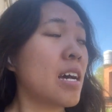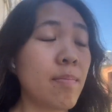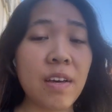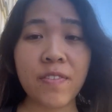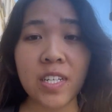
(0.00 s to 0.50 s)

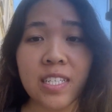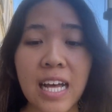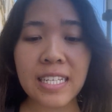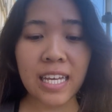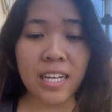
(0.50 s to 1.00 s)
My first
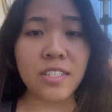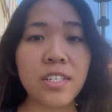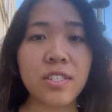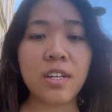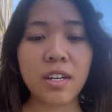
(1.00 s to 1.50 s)
class actually
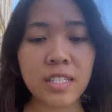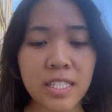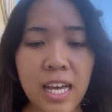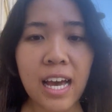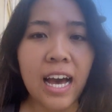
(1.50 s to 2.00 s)

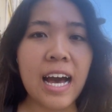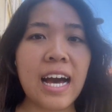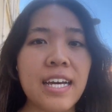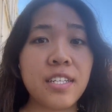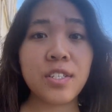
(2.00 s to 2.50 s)
starts
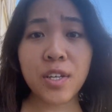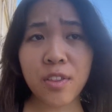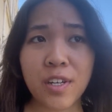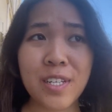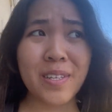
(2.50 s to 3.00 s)
at
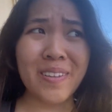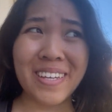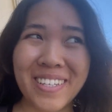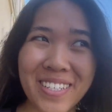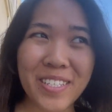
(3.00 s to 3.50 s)
2:30, so
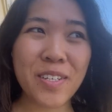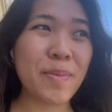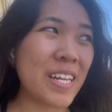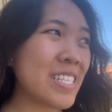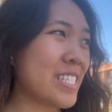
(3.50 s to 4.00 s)
like 2
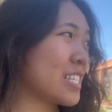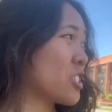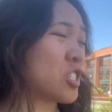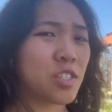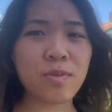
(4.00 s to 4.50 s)
minutes.
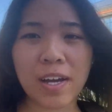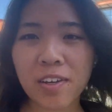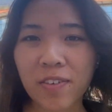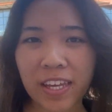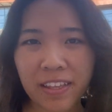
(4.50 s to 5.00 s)
It's just right
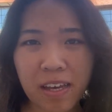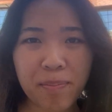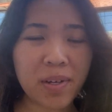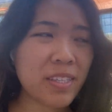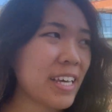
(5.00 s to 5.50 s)
over there in that
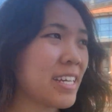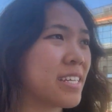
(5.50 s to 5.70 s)
building.